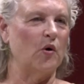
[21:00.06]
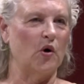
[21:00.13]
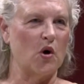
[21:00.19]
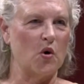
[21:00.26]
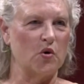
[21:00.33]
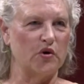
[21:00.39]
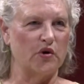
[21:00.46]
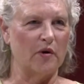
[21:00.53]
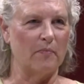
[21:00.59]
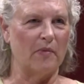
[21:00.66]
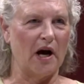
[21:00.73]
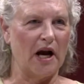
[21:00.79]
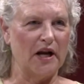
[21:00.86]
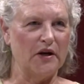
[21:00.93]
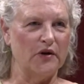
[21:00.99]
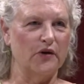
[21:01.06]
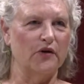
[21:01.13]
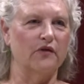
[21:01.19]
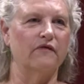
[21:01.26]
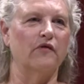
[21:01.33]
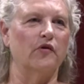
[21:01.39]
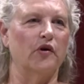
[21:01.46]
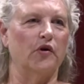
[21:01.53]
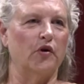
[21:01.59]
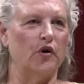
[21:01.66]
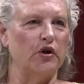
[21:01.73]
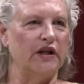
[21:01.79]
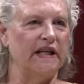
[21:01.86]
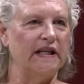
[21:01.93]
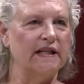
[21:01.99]
People go to the binder for their yeah.
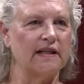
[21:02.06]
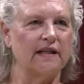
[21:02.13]
goodies.